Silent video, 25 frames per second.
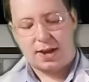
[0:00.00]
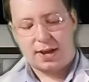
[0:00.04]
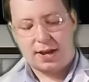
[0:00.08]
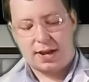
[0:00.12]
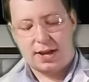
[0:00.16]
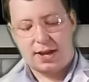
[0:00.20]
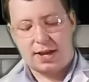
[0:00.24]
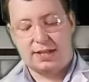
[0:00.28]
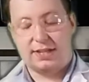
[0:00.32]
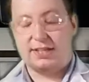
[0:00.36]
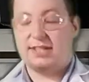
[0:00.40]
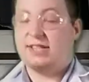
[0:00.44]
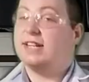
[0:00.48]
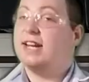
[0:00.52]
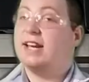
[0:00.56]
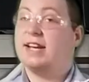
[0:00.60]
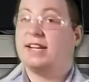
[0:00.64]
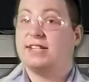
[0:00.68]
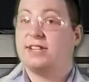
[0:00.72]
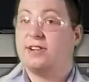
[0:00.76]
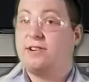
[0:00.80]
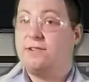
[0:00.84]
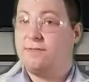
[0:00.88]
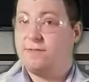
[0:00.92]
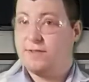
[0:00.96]
It's an
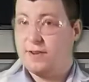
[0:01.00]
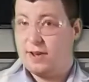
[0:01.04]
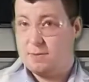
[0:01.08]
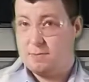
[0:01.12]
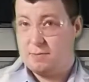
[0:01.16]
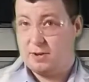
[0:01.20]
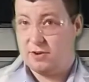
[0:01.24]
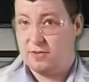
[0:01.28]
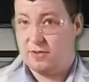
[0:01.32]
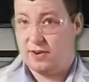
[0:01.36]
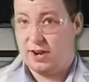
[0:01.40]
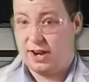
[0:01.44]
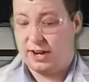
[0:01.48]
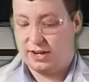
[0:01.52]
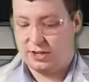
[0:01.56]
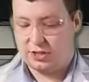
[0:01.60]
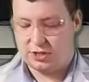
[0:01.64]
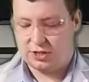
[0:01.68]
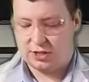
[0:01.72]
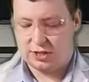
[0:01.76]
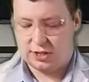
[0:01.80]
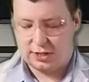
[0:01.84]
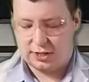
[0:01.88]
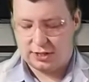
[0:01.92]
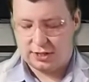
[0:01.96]
exothermic
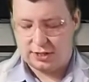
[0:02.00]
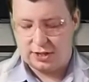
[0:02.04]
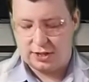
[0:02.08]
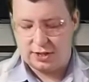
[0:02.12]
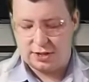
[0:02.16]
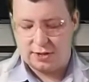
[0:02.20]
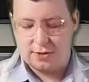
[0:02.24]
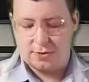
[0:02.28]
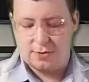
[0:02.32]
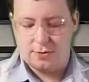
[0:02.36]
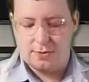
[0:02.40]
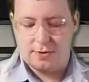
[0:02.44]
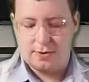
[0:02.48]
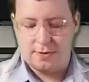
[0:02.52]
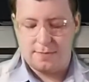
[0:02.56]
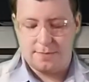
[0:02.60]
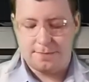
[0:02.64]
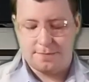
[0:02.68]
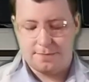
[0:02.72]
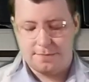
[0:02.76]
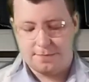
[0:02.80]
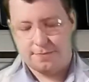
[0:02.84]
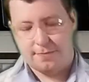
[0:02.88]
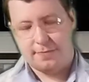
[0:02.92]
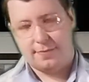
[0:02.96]
reaction, so
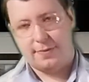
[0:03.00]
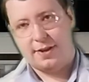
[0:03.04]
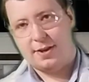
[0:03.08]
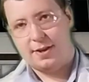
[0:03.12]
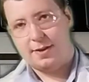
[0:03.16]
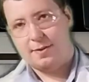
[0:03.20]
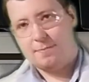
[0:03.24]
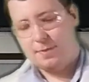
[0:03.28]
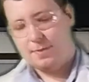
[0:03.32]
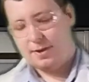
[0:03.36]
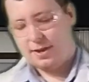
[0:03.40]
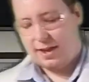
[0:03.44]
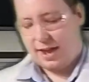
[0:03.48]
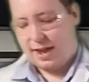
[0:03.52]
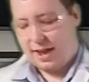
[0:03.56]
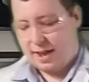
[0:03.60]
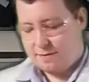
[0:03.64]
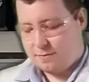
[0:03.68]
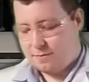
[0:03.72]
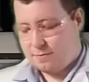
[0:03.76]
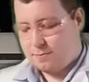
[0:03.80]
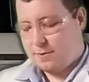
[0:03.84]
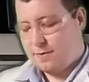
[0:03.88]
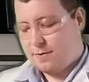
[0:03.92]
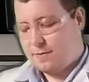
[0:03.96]
be
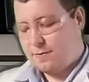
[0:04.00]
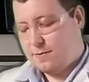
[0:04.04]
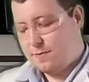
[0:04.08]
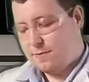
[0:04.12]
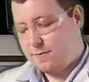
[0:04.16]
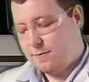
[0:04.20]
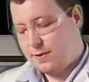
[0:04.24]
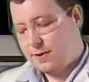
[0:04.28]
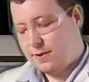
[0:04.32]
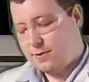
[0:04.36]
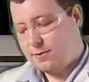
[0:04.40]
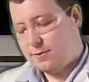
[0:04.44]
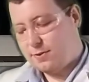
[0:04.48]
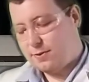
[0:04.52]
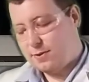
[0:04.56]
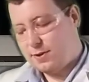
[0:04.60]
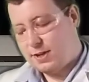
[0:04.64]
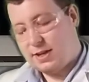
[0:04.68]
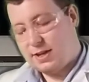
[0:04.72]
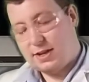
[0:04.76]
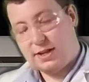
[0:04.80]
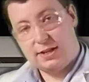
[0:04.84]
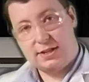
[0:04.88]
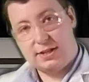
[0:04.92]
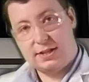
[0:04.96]
careful, but if you feel
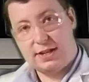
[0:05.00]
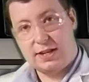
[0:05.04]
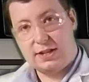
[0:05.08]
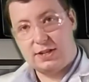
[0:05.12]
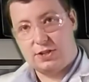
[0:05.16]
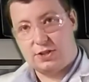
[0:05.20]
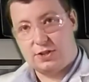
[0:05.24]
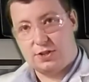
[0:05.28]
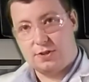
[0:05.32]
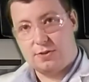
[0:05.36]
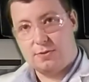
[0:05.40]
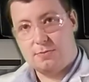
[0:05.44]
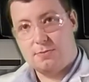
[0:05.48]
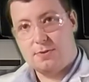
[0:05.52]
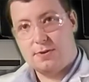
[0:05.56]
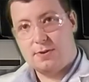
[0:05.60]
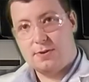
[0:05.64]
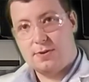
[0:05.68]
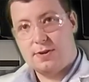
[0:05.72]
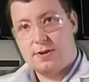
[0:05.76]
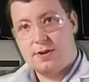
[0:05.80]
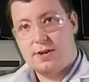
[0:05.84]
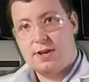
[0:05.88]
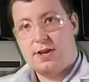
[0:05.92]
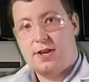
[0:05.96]
the test tube,
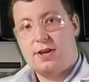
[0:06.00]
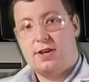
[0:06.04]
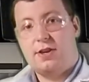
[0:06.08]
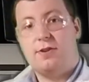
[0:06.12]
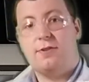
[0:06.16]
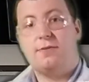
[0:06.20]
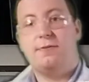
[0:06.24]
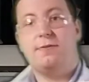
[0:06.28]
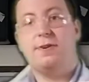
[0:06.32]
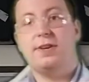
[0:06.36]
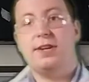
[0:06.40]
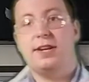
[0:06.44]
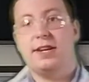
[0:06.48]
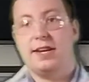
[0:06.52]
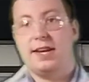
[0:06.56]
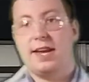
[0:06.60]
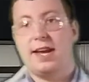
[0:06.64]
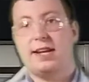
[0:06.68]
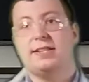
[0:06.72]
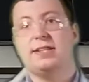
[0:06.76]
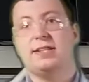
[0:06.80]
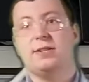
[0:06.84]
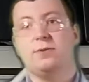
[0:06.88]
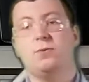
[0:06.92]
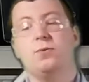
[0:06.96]
you'll feel it
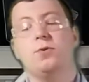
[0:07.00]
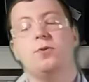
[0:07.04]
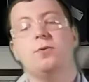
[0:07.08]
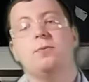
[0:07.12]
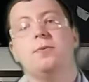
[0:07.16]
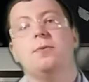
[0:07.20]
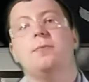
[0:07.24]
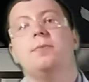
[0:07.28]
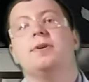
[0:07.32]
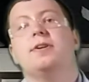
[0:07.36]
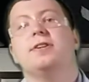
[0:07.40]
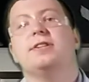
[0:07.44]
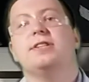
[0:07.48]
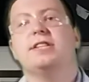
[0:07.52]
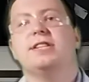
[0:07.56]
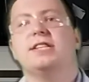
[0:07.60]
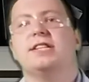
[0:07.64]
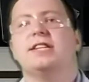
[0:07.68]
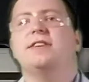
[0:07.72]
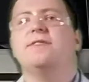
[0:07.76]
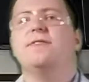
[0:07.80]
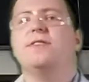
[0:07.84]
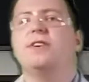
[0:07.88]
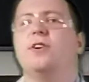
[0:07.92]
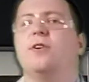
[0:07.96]
getting warmer because it's
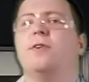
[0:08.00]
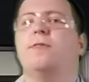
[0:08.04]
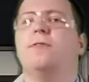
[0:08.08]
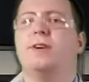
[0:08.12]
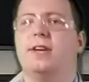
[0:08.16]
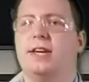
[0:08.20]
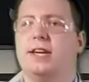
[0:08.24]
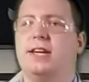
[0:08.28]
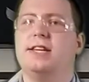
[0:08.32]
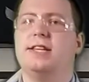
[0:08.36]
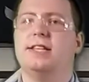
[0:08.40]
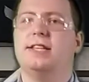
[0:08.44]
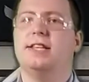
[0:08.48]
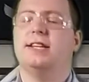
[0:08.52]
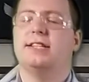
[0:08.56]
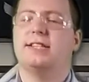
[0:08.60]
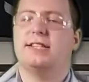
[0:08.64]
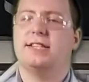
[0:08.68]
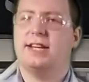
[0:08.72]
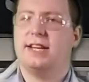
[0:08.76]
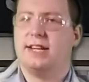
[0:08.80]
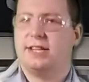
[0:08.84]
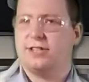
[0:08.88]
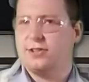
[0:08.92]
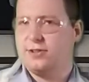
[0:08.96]
giving off heat. That's
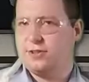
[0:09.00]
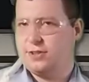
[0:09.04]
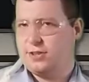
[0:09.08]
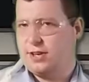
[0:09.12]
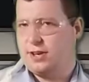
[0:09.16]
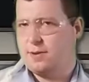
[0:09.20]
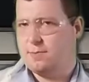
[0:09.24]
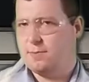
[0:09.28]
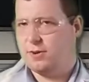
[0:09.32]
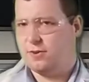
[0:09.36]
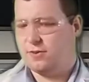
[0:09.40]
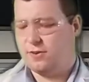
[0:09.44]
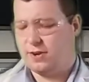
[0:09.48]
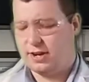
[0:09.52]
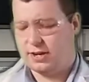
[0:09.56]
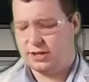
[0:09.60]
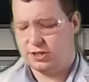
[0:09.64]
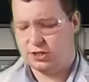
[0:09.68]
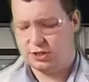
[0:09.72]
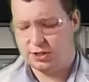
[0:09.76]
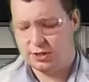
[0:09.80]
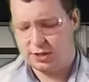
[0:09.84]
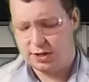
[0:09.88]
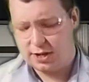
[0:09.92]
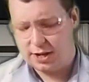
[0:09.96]
an exothermic
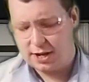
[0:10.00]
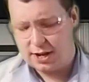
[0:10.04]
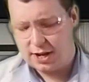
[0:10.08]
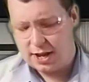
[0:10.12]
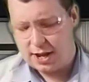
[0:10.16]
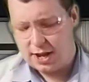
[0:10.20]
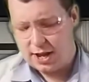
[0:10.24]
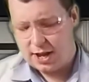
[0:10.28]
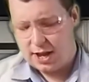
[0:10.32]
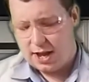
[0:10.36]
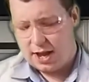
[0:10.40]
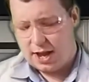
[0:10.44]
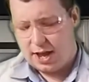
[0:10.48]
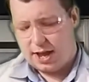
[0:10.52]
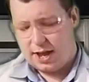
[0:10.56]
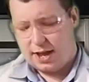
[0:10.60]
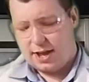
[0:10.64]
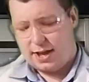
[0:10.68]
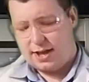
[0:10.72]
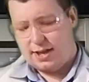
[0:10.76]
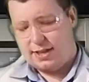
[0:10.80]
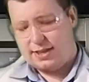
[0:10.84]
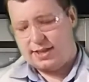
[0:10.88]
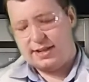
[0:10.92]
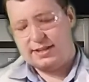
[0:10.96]
reaction.
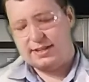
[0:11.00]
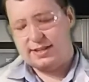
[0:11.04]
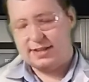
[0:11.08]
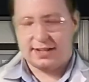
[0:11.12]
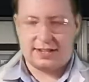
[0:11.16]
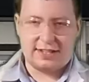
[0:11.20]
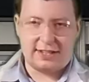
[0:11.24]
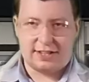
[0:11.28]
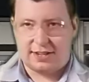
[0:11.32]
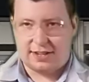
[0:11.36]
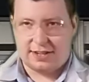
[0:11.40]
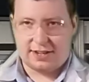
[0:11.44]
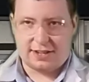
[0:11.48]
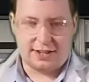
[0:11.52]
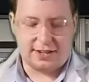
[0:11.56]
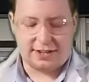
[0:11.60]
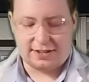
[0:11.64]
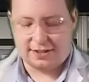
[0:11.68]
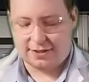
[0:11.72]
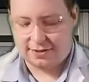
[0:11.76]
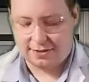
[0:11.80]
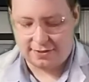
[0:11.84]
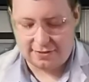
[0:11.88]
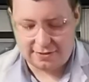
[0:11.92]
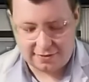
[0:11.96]
That takes like, I don't
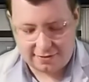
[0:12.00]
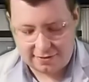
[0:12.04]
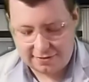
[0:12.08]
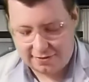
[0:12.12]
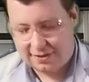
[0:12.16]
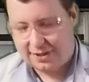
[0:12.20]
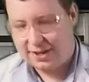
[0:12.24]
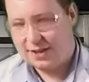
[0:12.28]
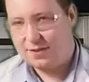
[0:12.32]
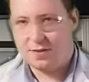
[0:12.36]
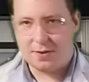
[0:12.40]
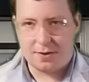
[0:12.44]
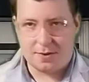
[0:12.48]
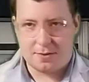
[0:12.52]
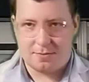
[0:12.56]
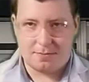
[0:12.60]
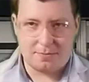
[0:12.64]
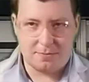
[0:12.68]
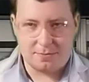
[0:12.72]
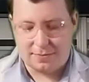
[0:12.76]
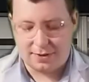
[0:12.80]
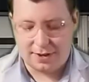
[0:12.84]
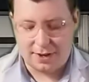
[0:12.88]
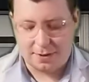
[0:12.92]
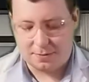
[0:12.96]
know, give it
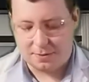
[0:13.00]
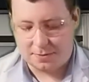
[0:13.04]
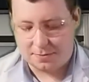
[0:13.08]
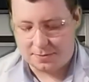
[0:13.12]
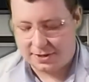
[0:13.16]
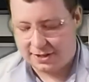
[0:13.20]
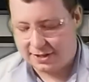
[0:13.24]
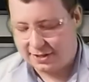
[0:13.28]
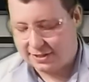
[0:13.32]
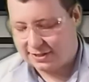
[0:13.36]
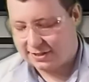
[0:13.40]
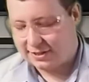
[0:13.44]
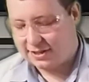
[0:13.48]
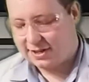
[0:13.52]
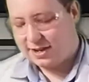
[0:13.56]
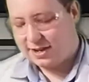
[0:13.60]
a couple of minutes